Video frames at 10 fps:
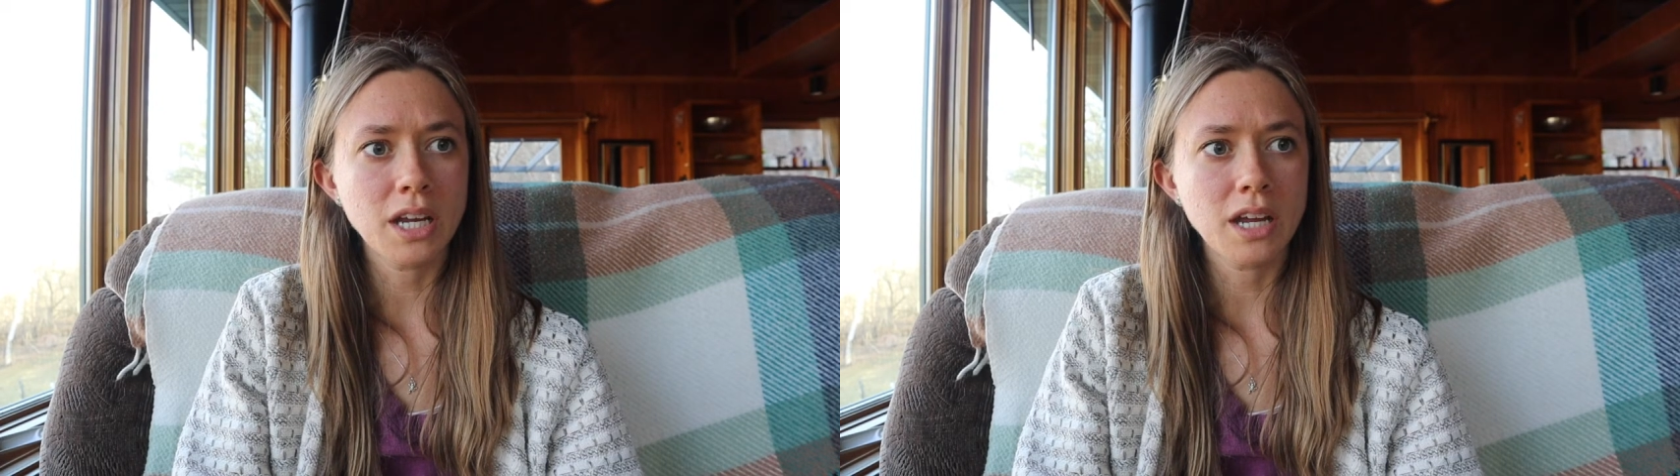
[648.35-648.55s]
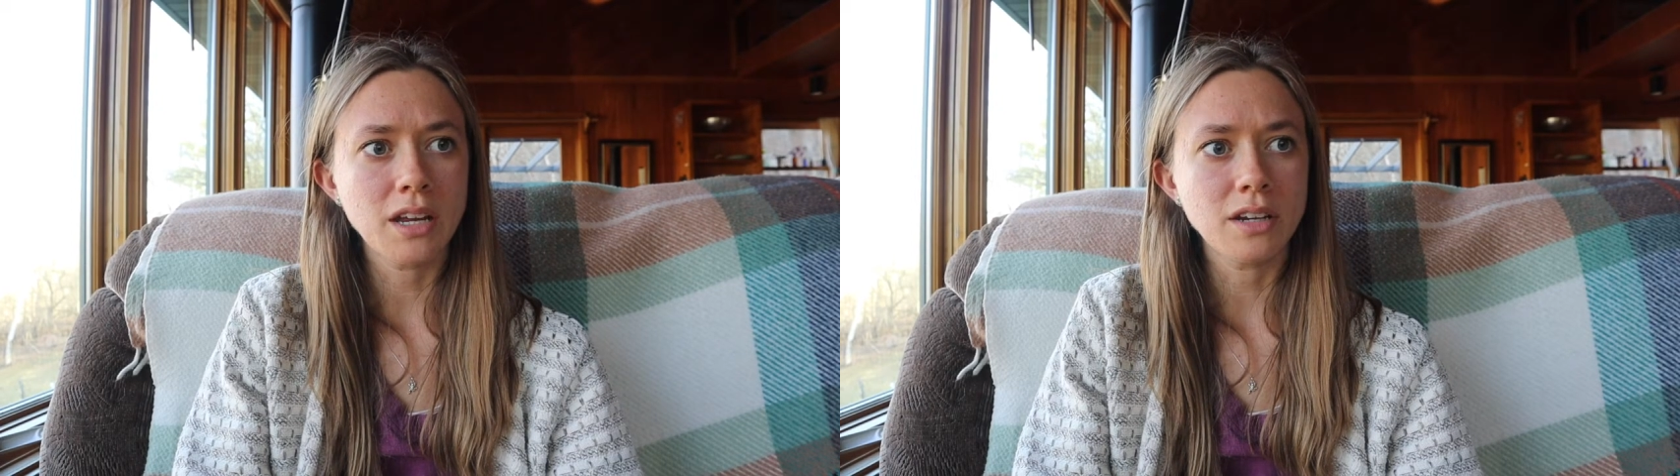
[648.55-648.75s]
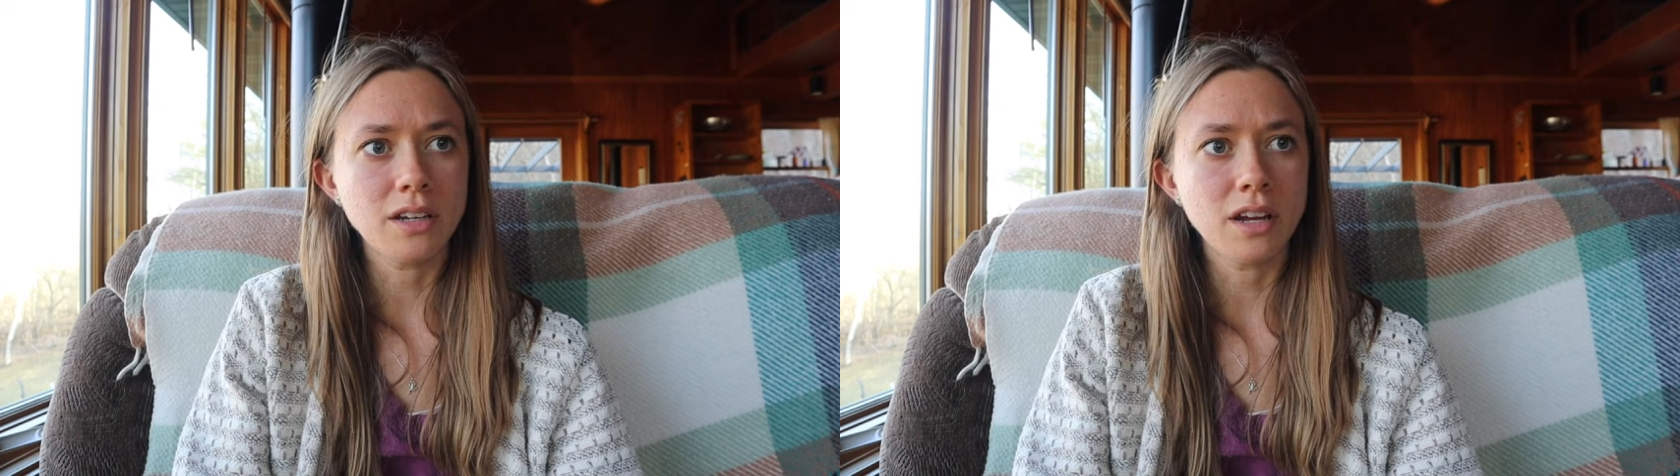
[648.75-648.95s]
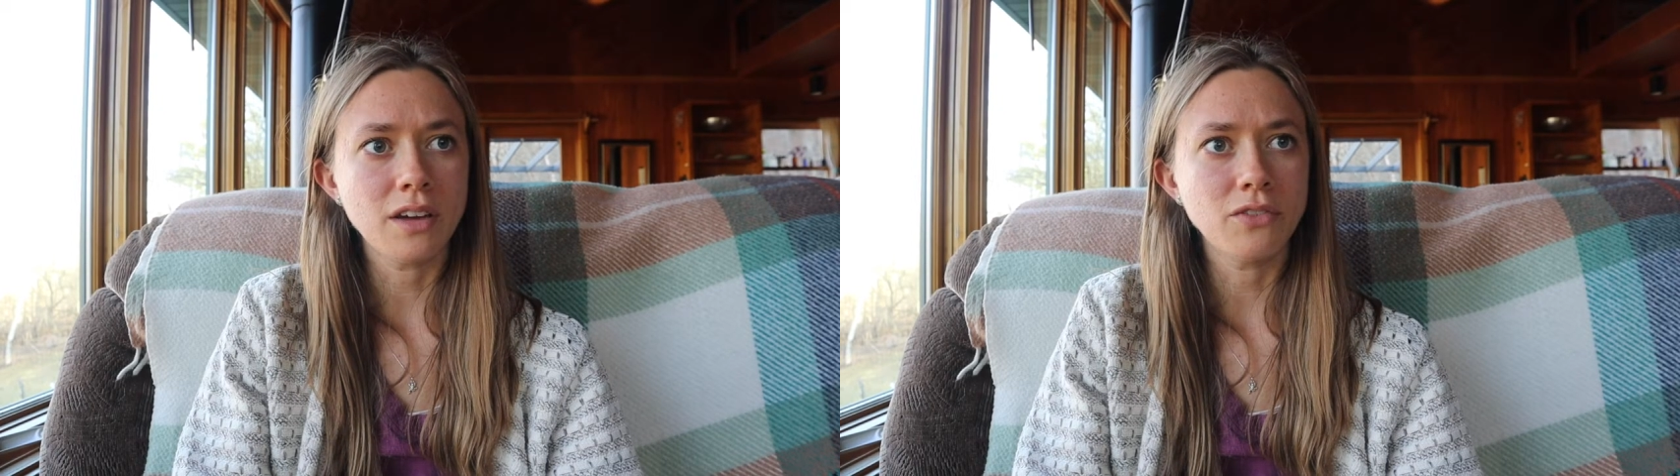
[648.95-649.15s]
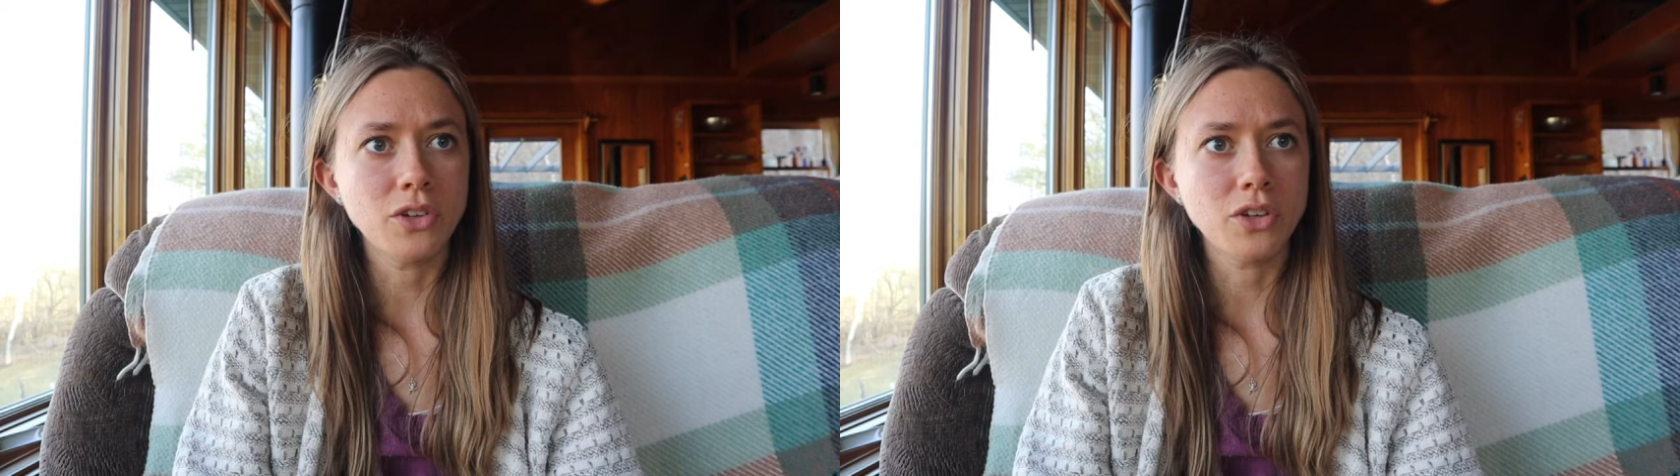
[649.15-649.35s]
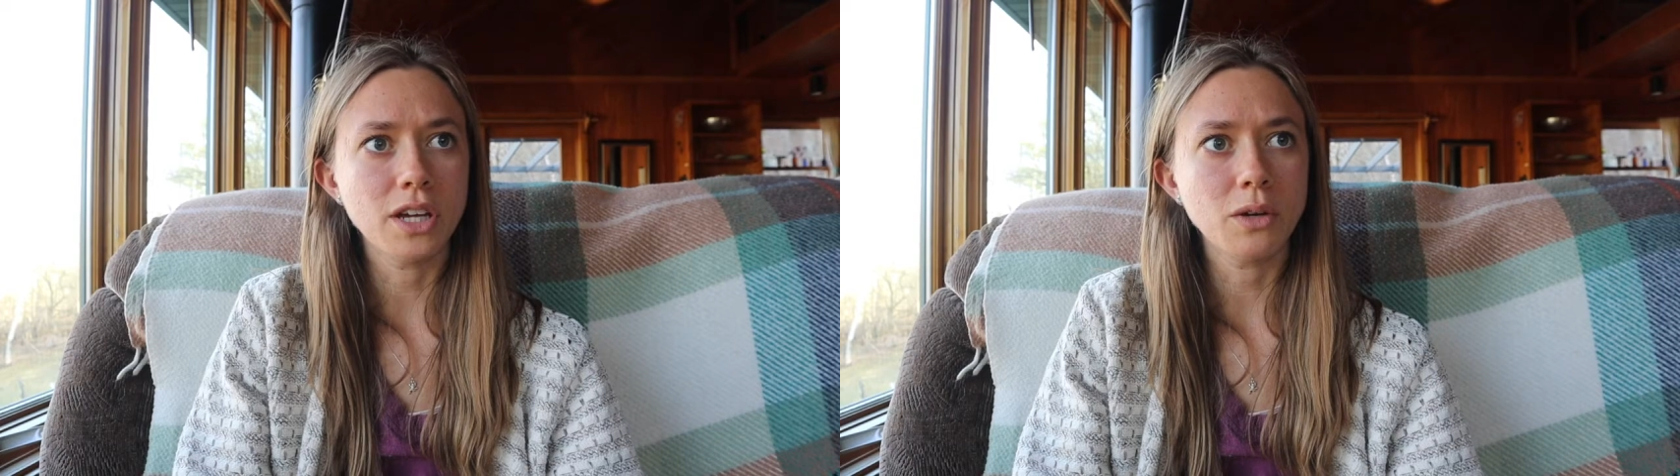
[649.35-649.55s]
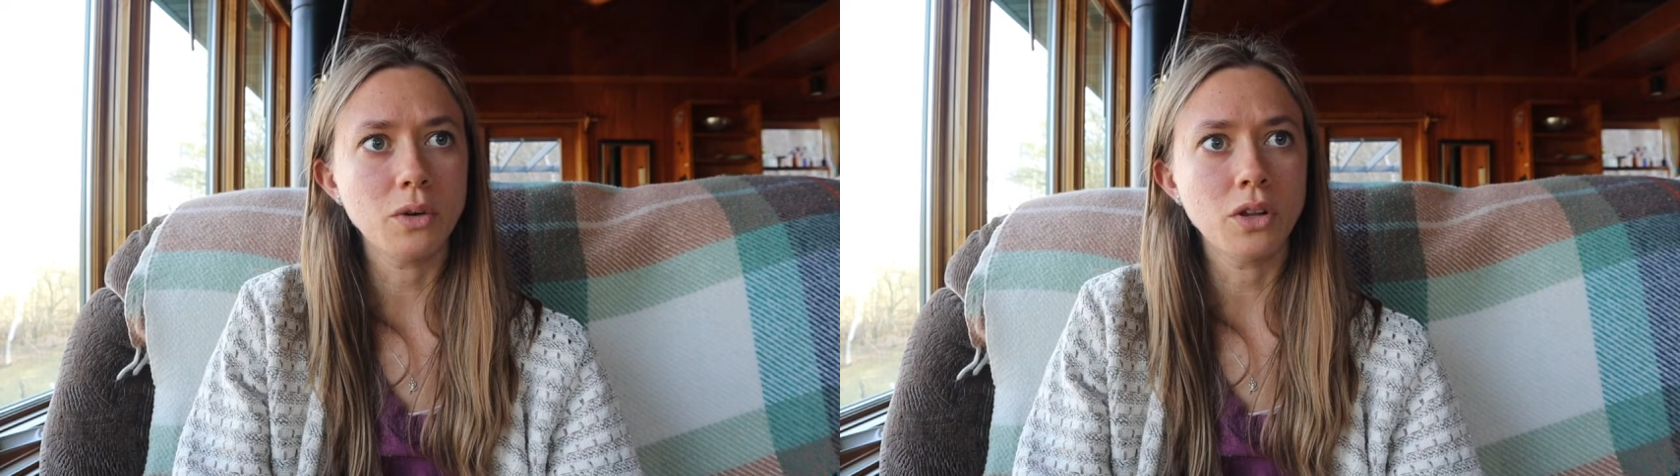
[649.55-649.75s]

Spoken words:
and I feel like